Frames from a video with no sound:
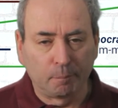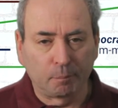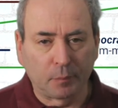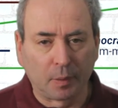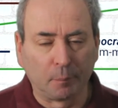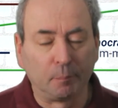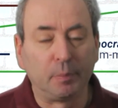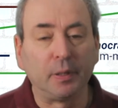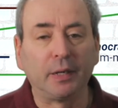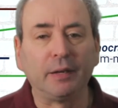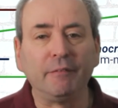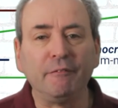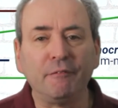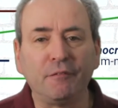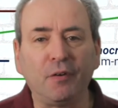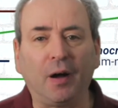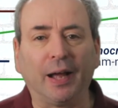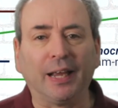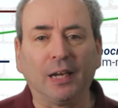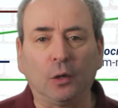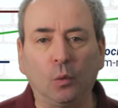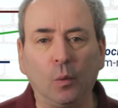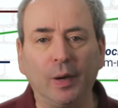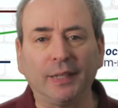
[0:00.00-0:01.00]
but
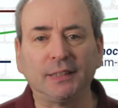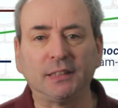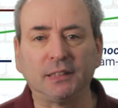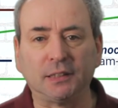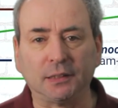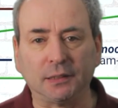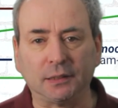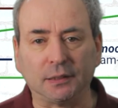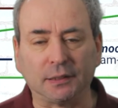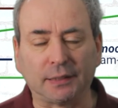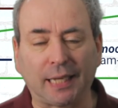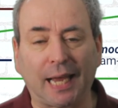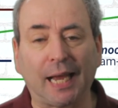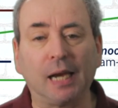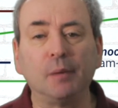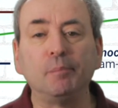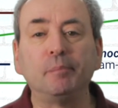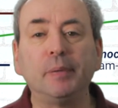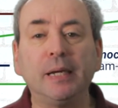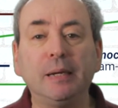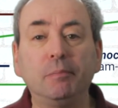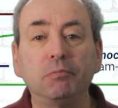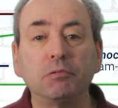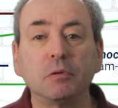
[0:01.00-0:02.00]
invite questions
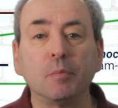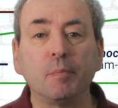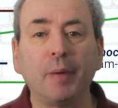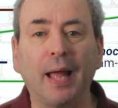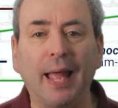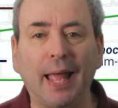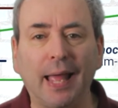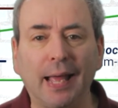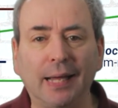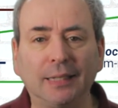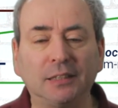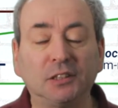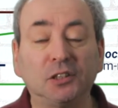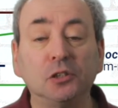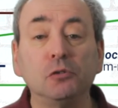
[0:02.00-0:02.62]
and be prepared